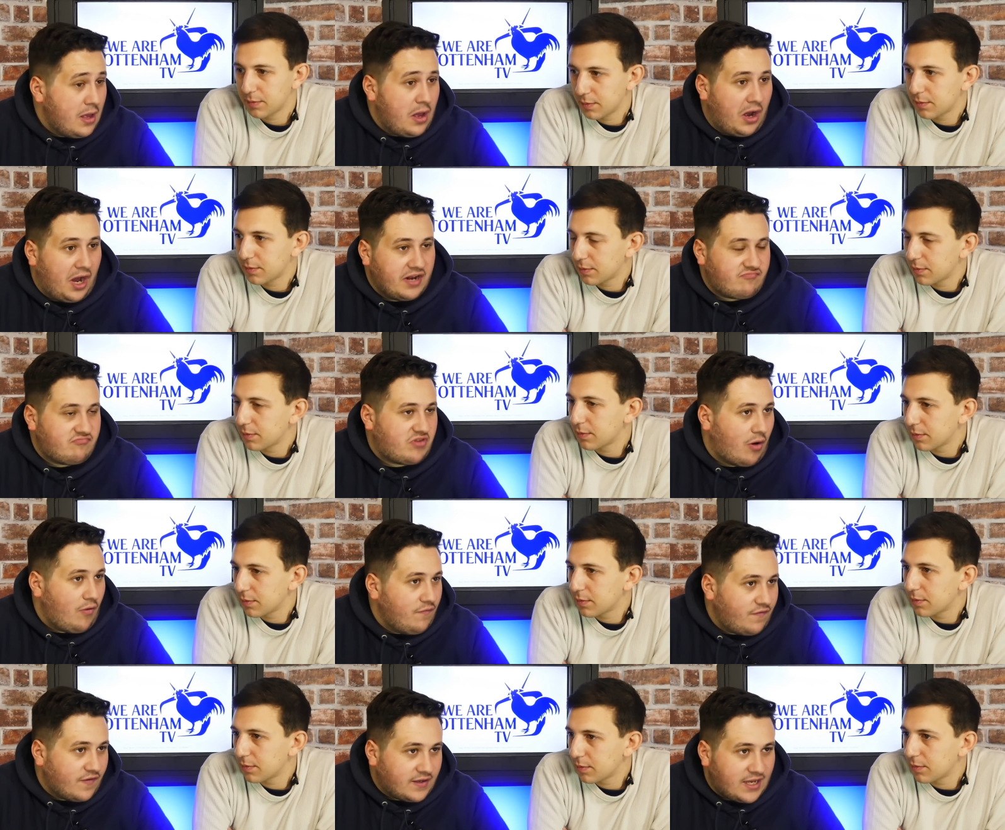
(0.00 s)
Speaker 1: I
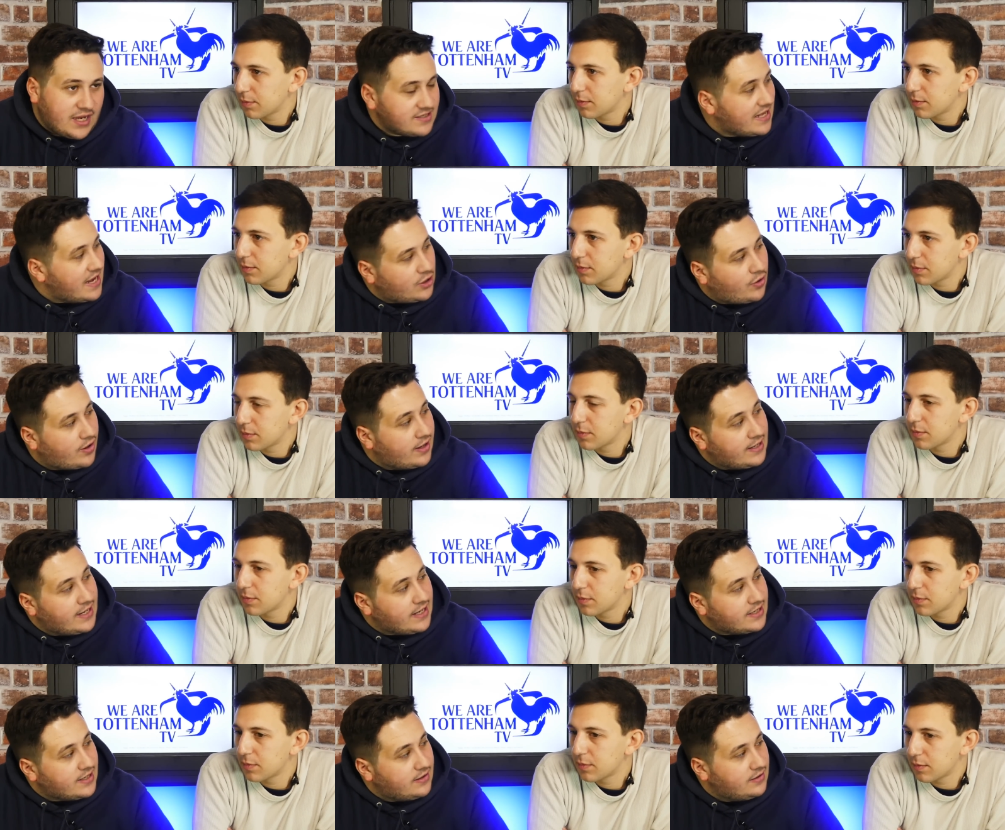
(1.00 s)
don't think he's that great a
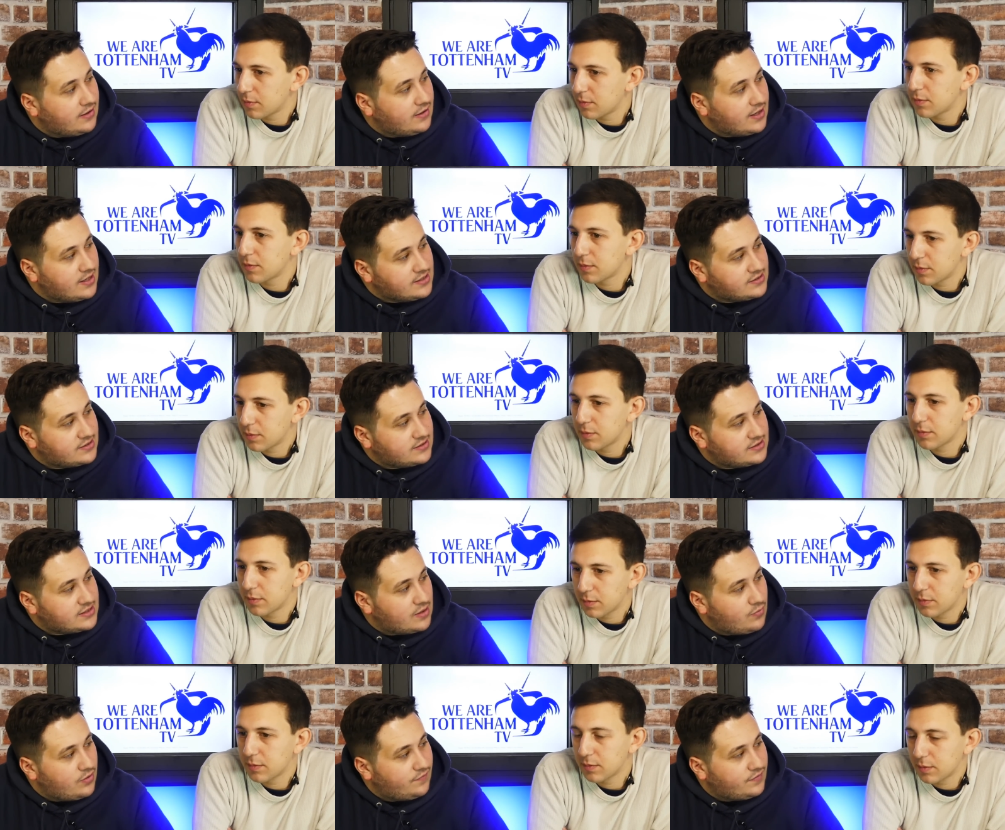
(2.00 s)
leader as
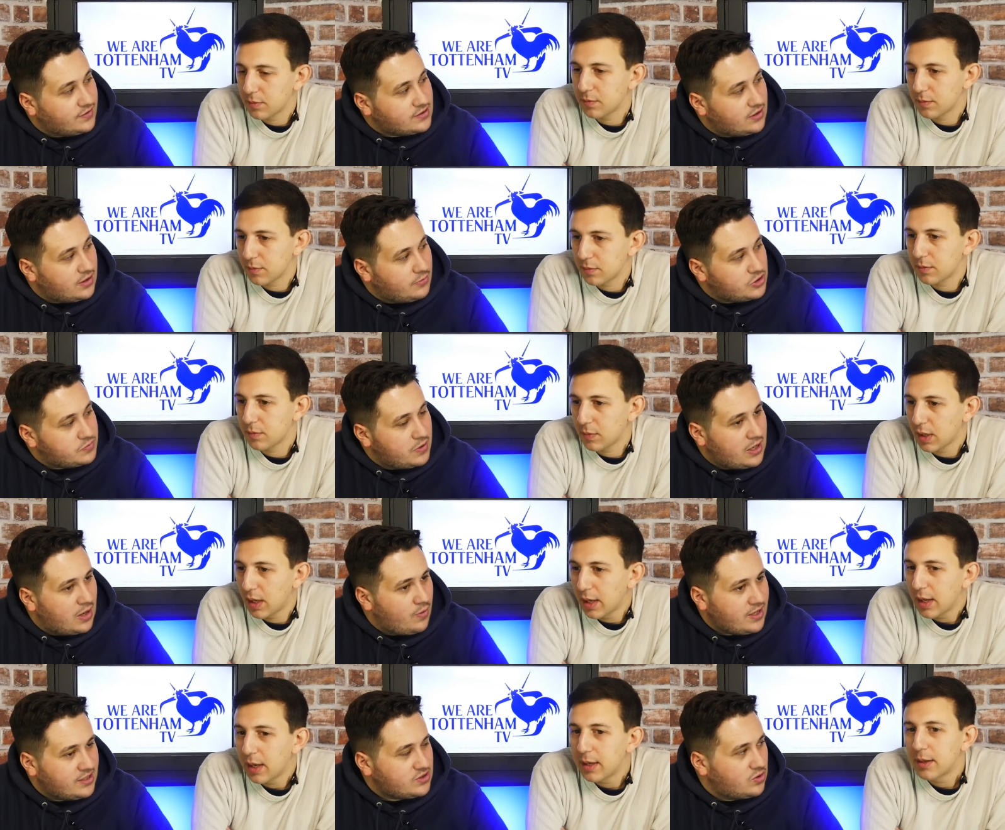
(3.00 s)
someone for Tottenham Hotspur? Like
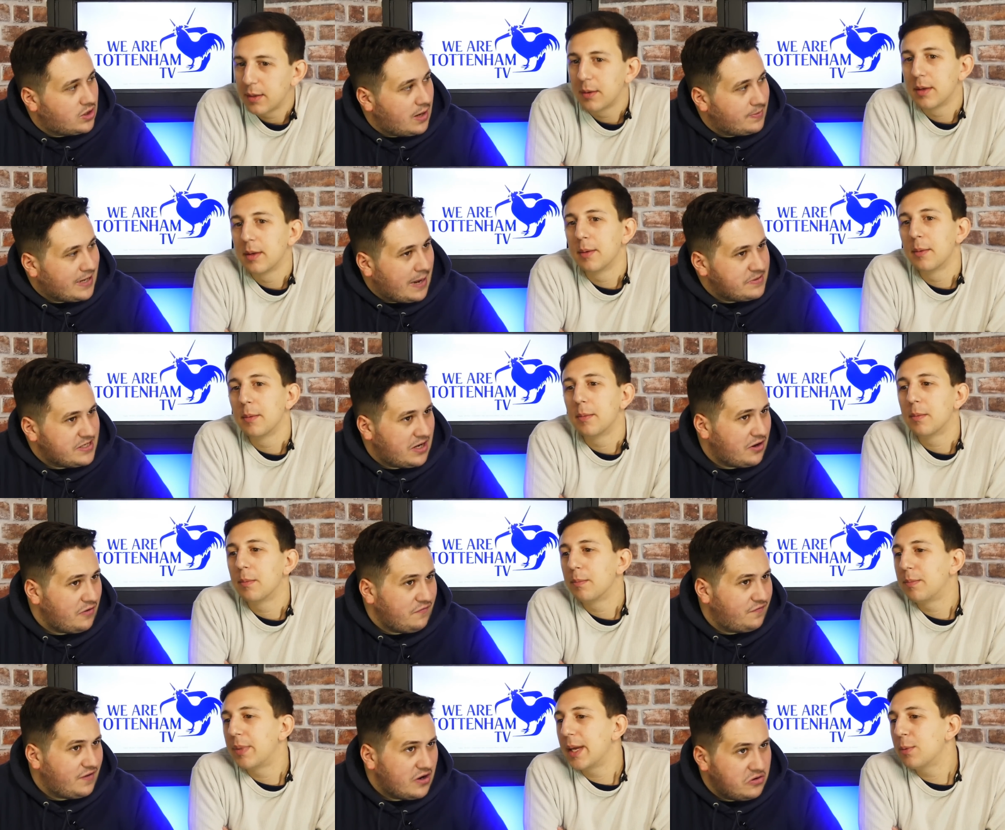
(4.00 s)
when he's your club captain, I
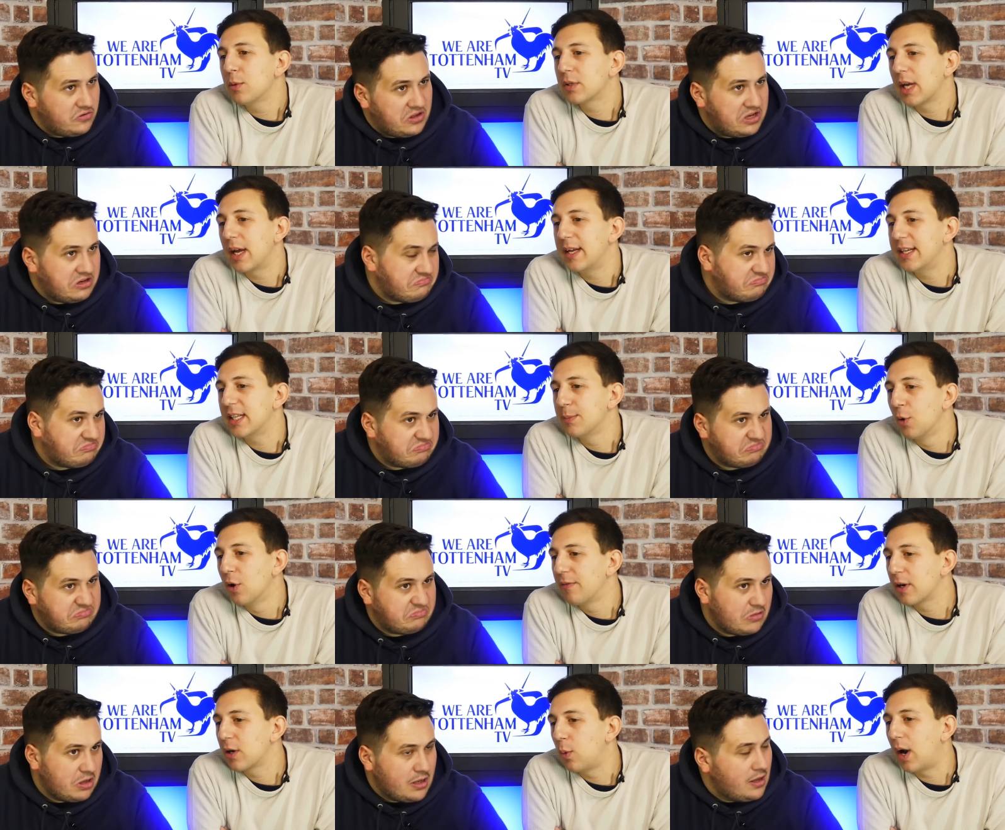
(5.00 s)
don't feel. People say he's
Speaker 2: more
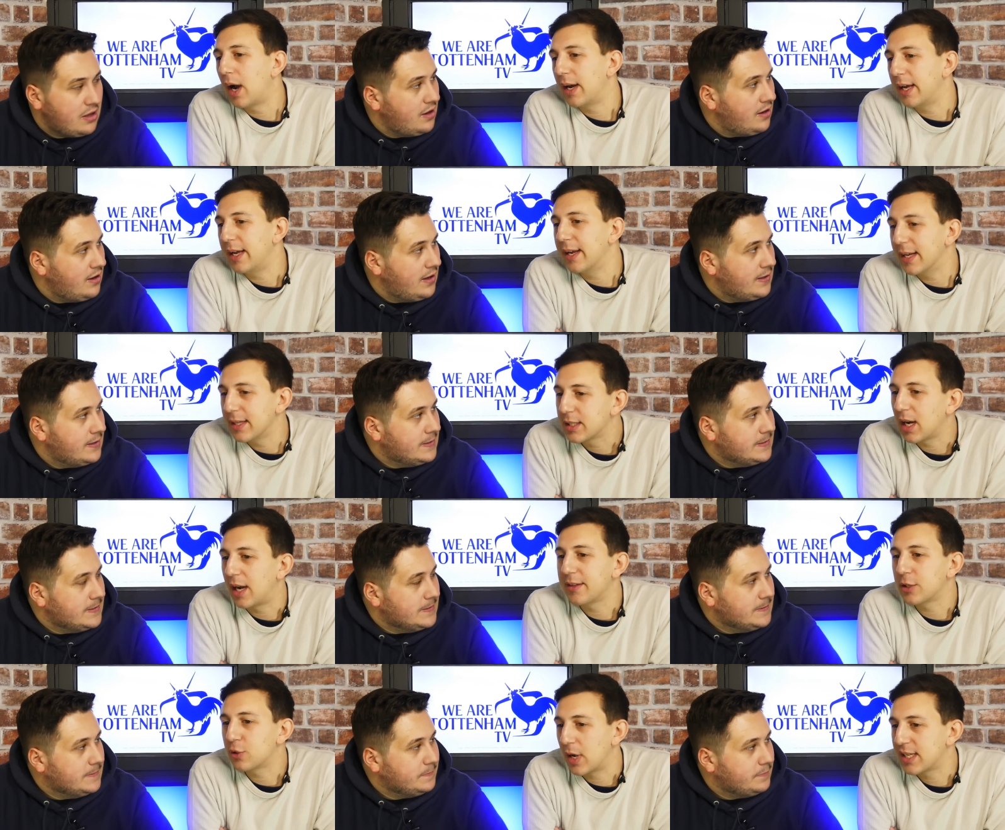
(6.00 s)
of a quiet leader
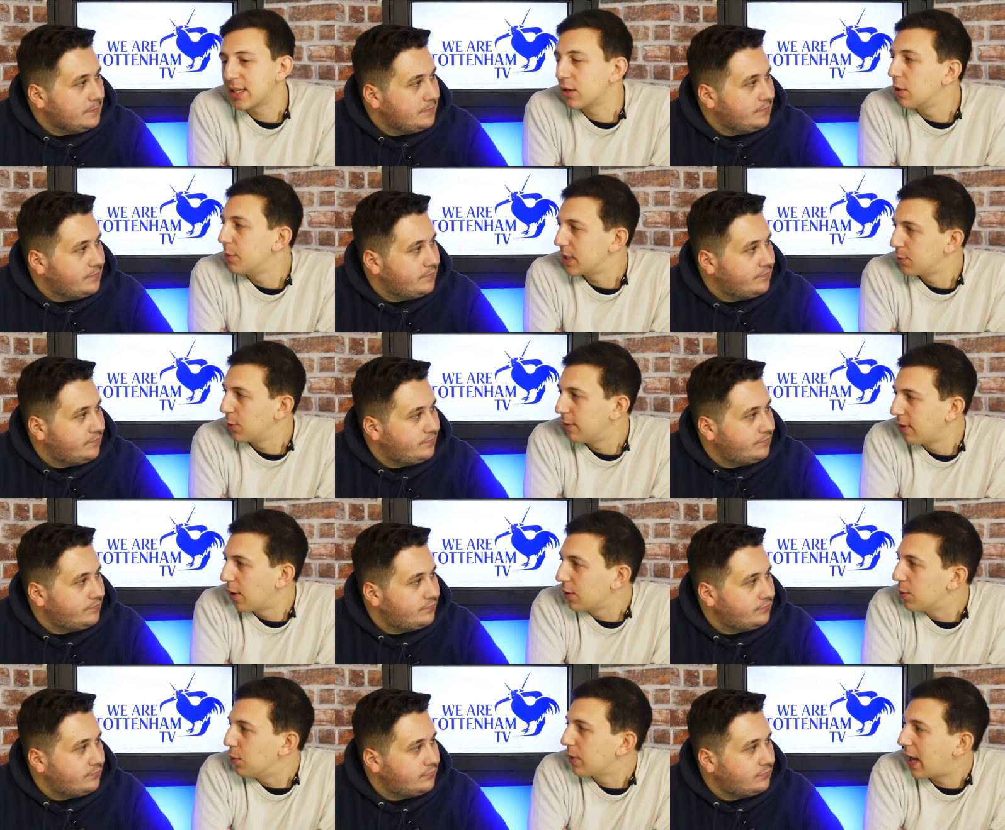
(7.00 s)
inside the dressing room. He's more
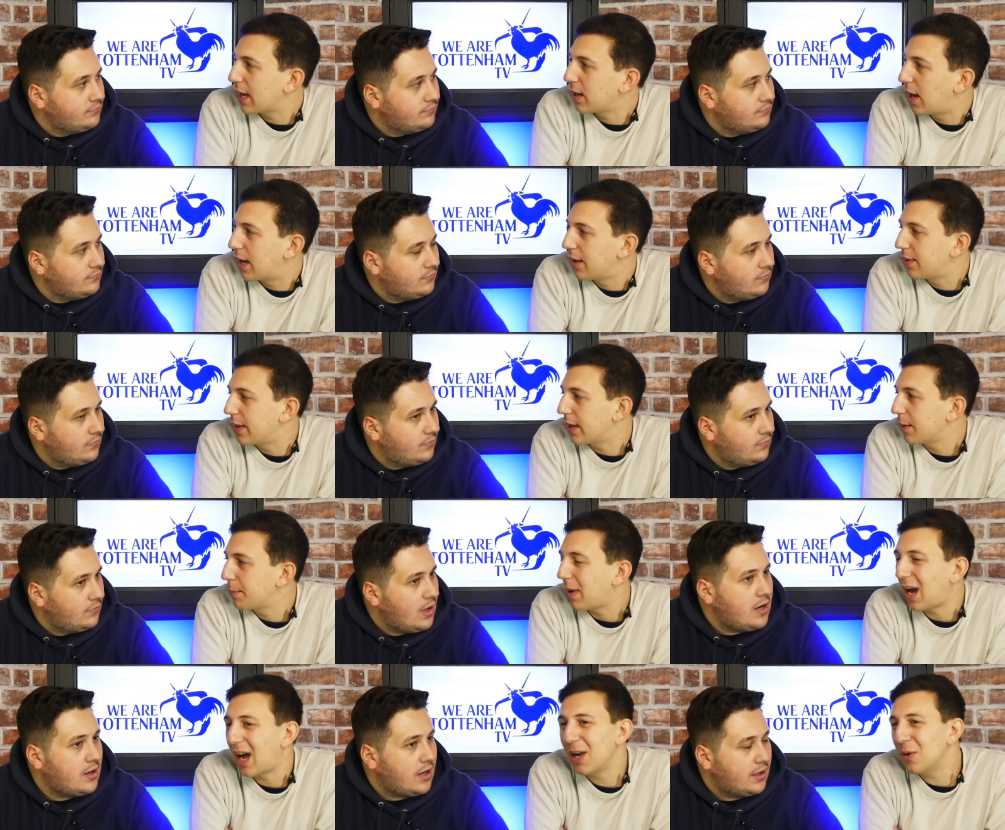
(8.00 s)
vocal, that kind of thing.
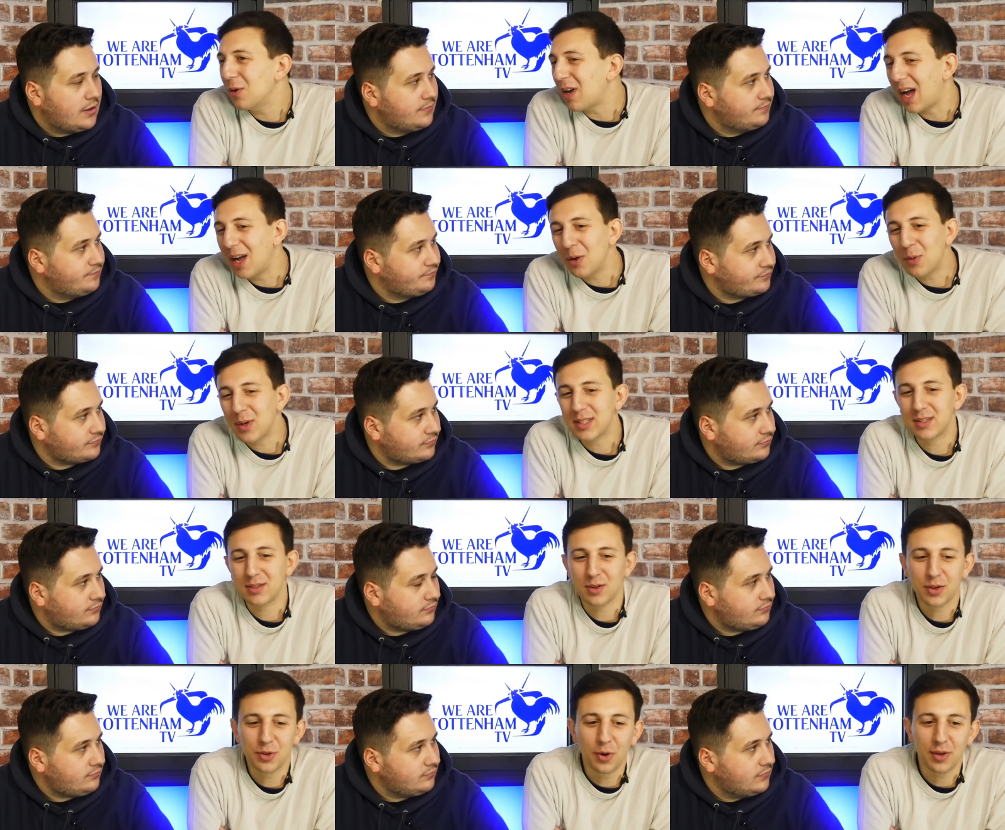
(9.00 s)
But okay. I, I always
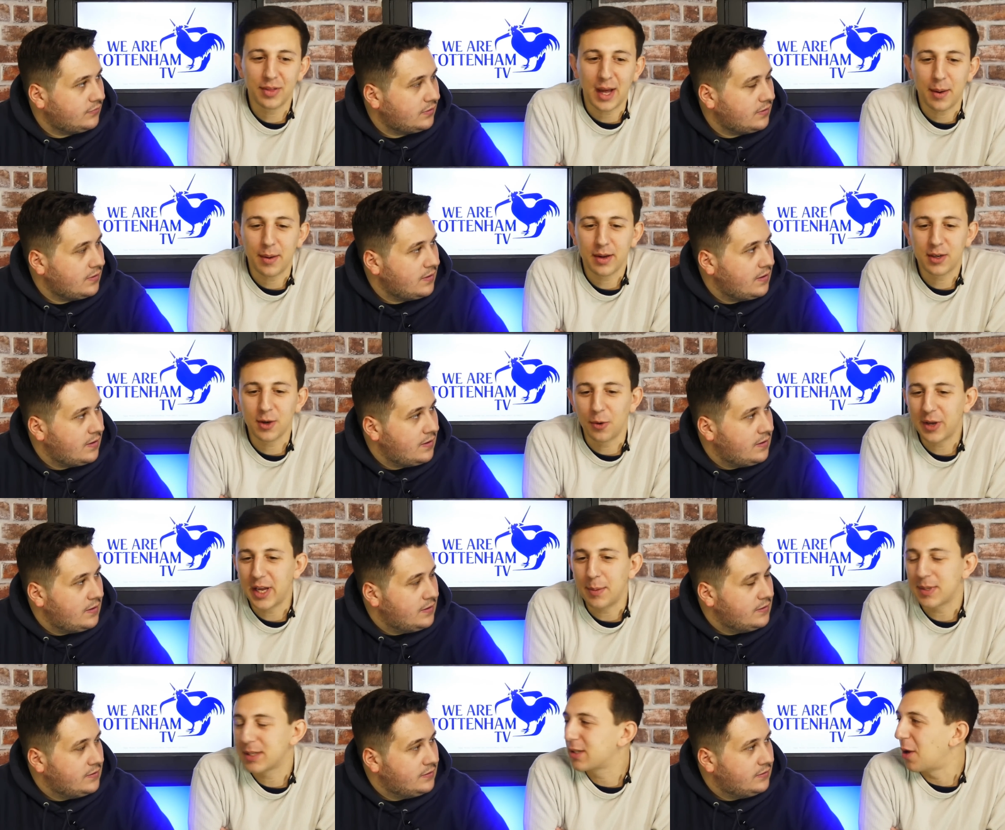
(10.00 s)
thought that
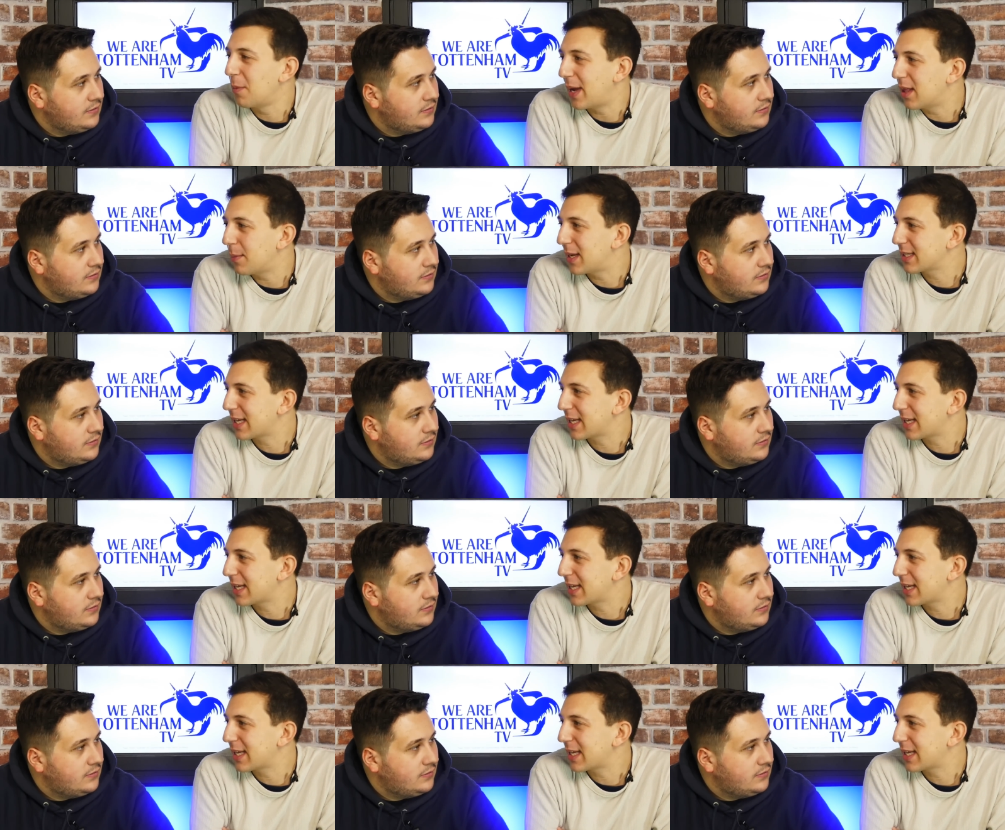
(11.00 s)
goalkeepers don't make the best